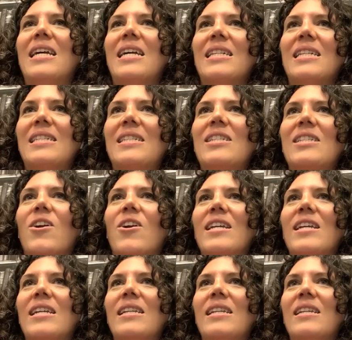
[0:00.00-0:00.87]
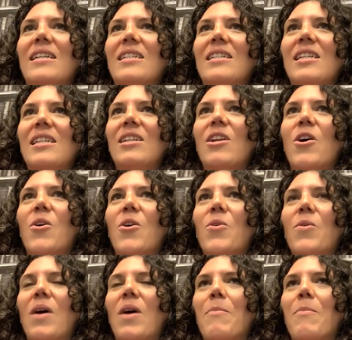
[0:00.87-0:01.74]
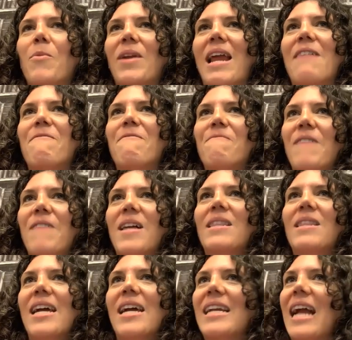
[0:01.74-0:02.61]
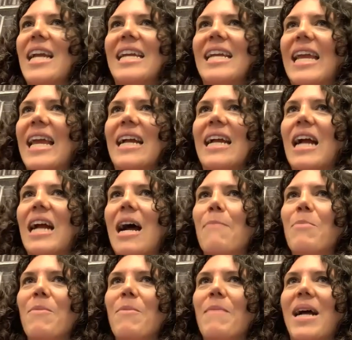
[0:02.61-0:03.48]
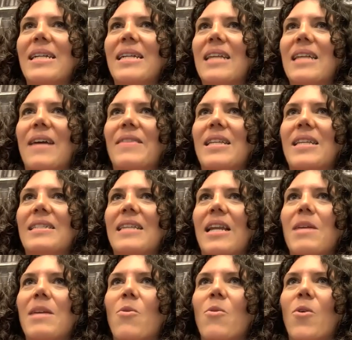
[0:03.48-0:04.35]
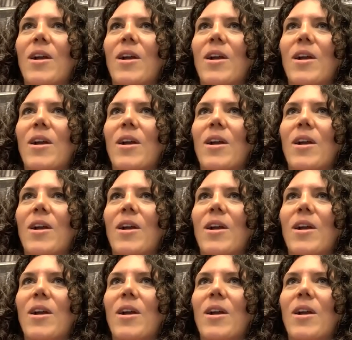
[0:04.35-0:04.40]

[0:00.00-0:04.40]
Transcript: started, you know, when I felt like I can't compromise on this anymore,